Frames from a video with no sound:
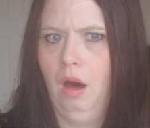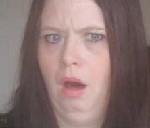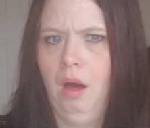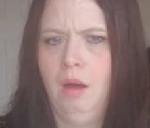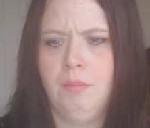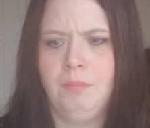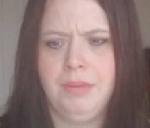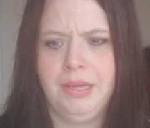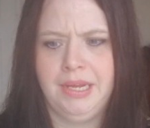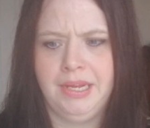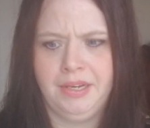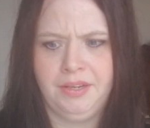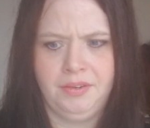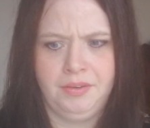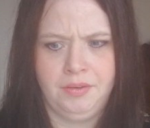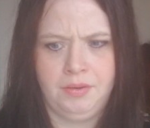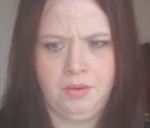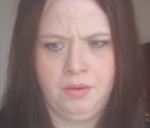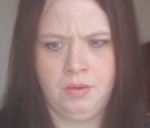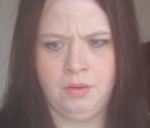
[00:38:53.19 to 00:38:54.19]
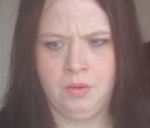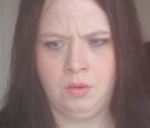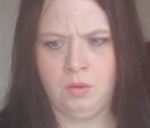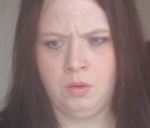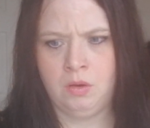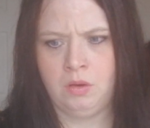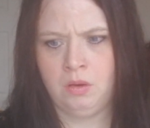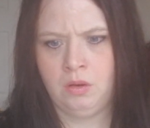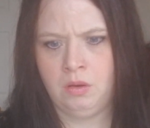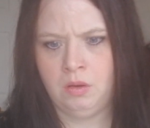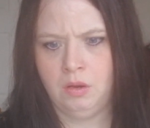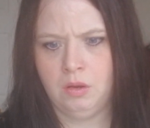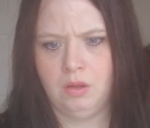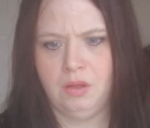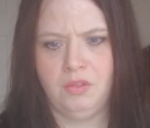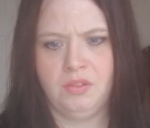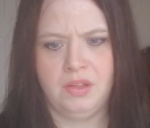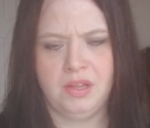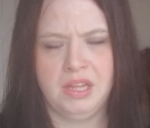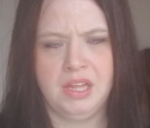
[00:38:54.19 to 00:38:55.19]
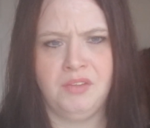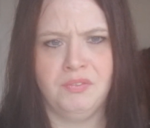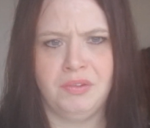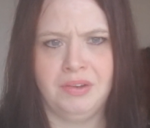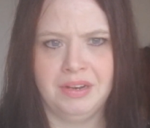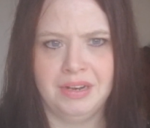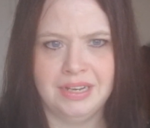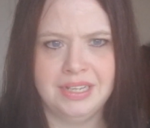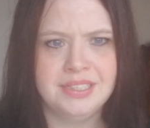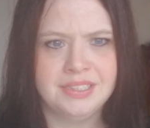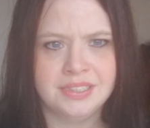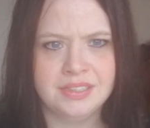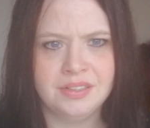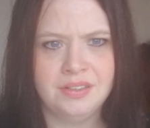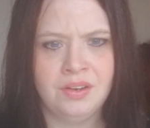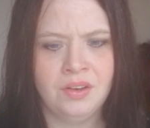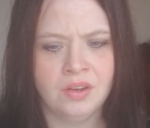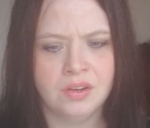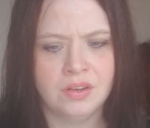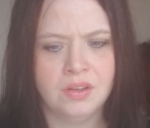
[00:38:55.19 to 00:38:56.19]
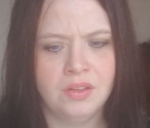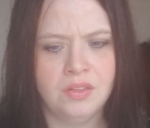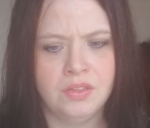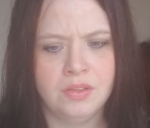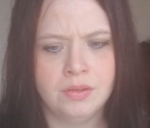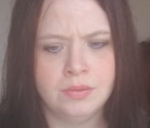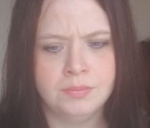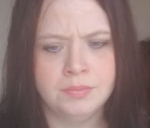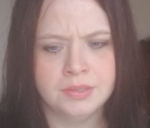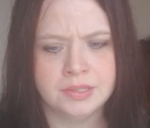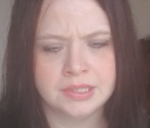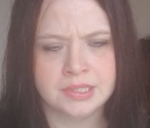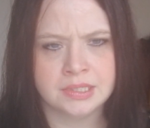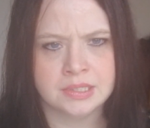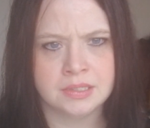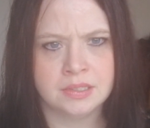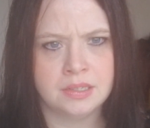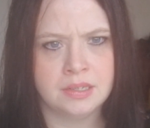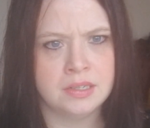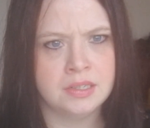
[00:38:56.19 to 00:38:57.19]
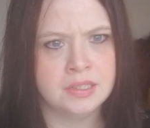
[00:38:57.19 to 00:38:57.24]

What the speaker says: I mean, if they even listen to themselves,